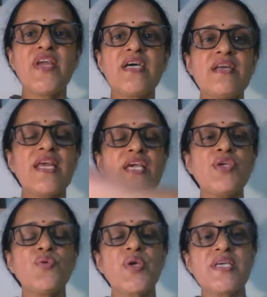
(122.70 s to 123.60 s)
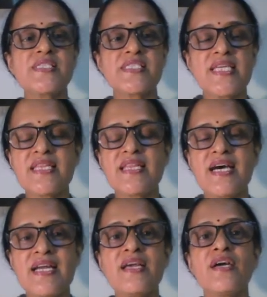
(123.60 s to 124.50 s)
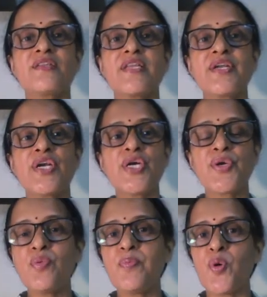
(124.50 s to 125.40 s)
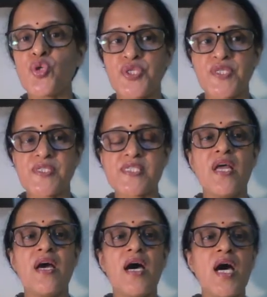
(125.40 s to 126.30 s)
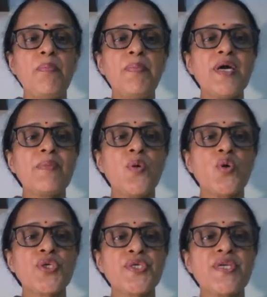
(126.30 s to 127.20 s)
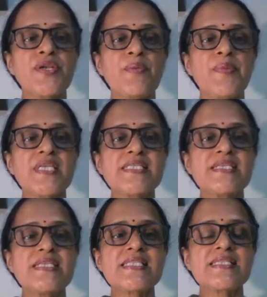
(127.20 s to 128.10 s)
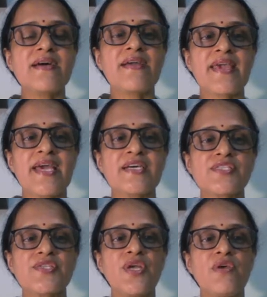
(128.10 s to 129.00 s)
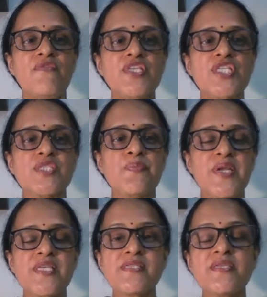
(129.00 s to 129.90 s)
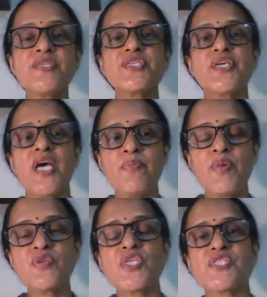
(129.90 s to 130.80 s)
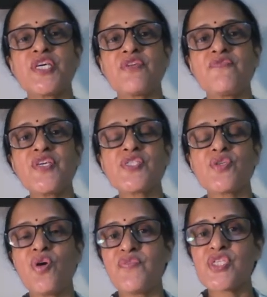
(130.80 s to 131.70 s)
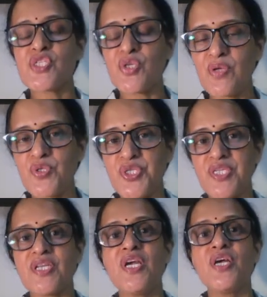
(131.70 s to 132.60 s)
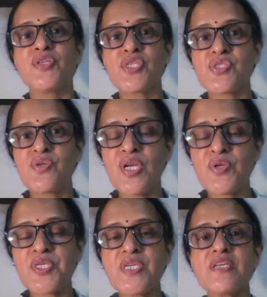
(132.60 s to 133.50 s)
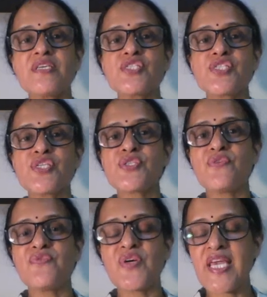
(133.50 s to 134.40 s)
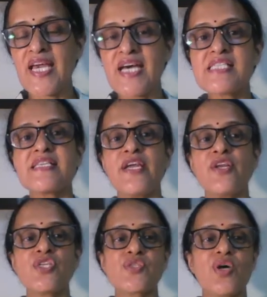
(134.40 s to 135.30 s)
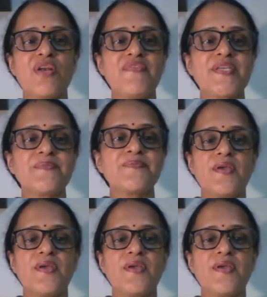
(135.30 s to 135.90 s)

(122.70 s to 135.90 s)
figure A, you can see that there are two portions. Upper portion represents a gas which is present above the surface of a solution. The solution consists of a gas in a solvent.